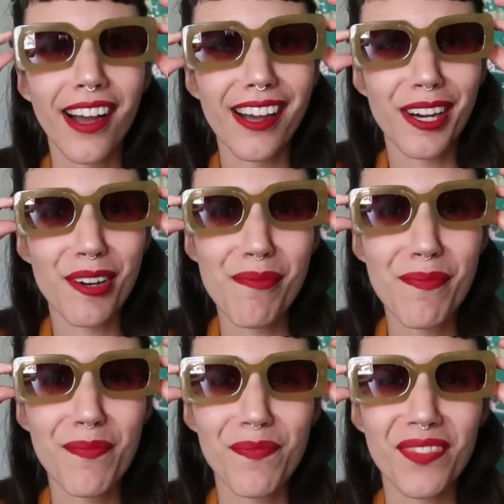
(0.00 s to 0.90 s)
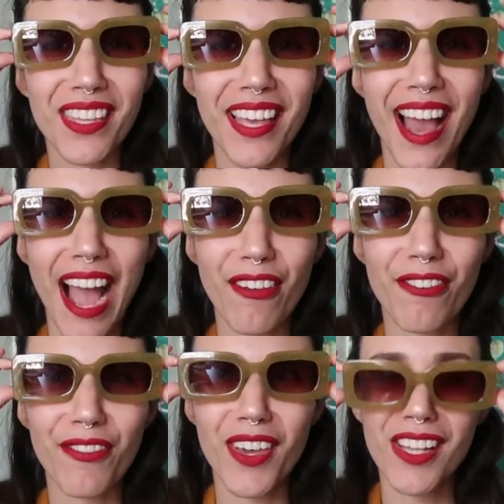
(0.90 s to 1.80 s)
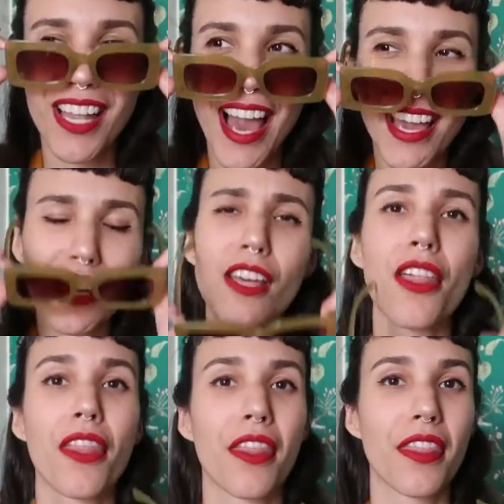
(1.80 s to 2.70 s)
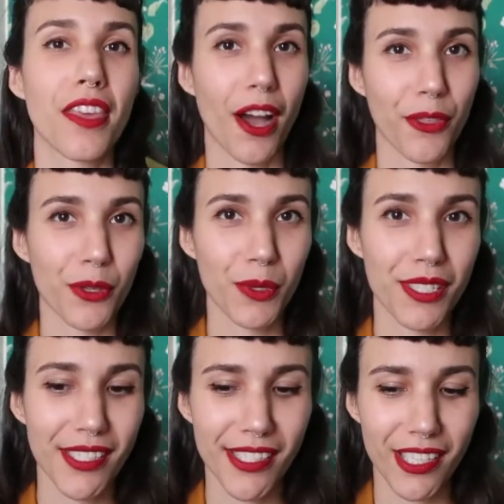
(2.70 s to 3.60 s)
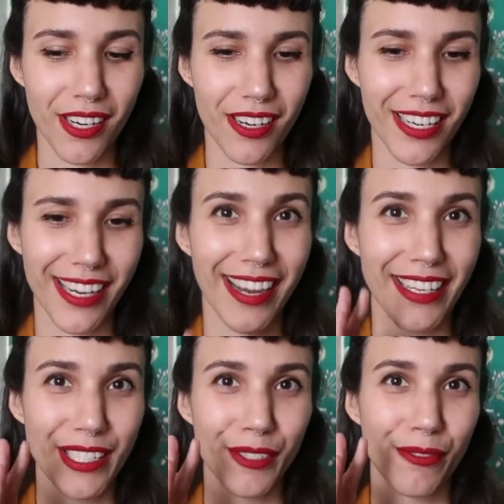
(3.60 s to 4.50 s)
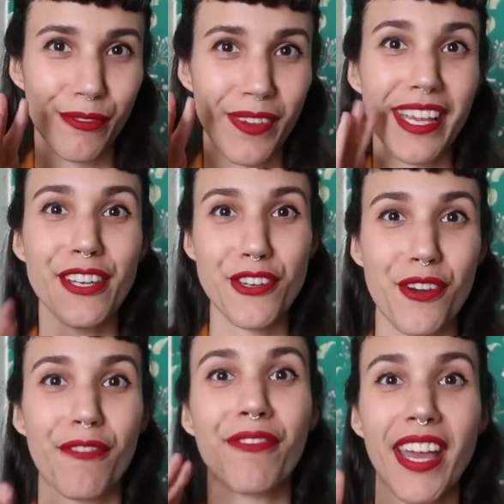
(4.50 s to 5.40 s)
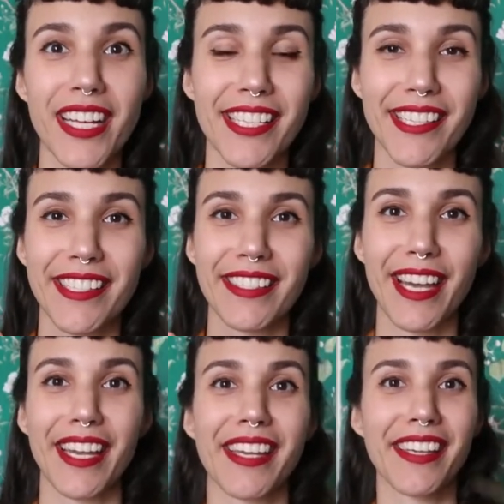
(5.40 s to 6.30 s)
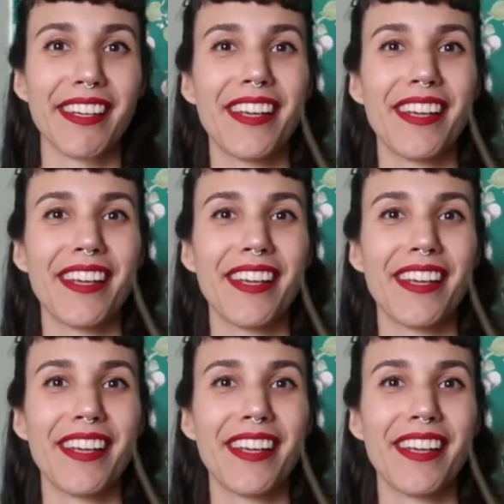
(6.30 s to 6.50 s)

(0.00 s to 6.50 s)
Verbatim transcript: Um, I feel like the other ones are kind of in your face, like